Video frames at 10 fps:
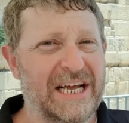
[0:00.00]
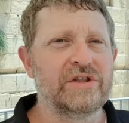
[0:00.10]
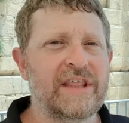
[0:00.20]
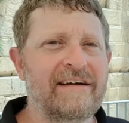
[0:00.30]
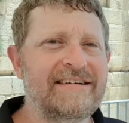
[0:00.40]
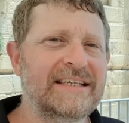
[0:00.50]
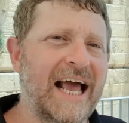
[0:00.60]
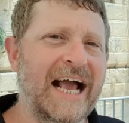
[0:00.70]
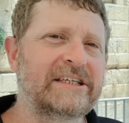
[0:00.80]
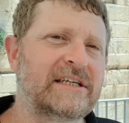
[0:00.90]
There is
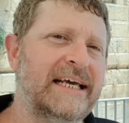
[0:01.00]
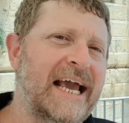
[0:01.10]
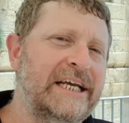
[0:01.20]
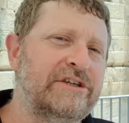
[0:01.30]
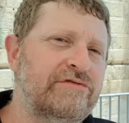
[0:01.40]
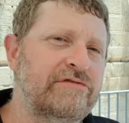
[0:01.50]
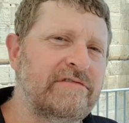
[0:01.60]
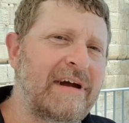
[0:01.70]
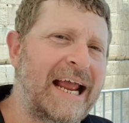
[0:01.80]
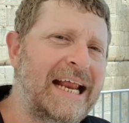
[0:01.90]
actually a
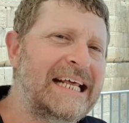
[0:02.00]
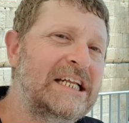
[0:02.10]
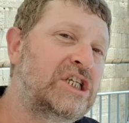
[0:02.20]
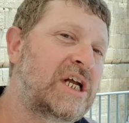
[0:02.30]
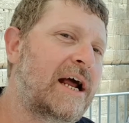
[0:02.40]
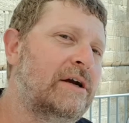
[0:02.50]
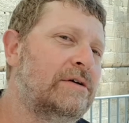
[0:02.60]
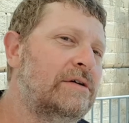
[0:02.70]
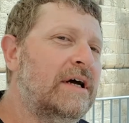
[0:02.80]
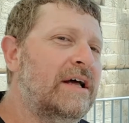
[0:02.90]
drainage
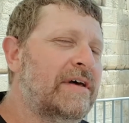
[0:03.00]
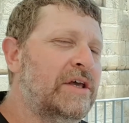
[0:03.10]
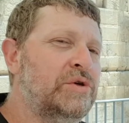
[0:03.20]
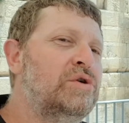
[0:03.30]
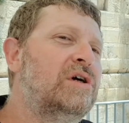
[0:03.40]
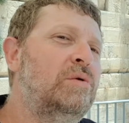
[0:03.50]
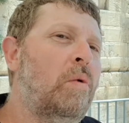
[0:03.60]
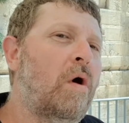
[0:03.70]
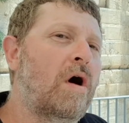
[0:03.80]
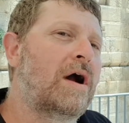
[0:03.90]
tunnel that you can
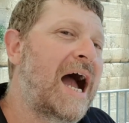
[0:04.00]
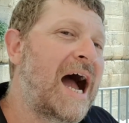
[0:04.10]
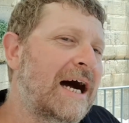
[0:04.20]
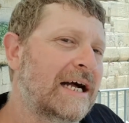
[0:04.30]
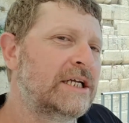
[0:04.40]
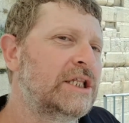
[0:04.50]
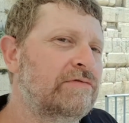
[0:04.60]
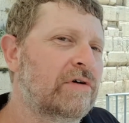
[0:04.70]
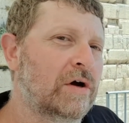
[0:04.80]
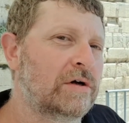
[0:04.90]
walk under the
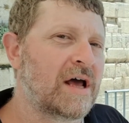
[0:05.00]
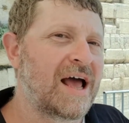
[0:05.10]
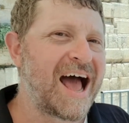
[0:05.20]
road,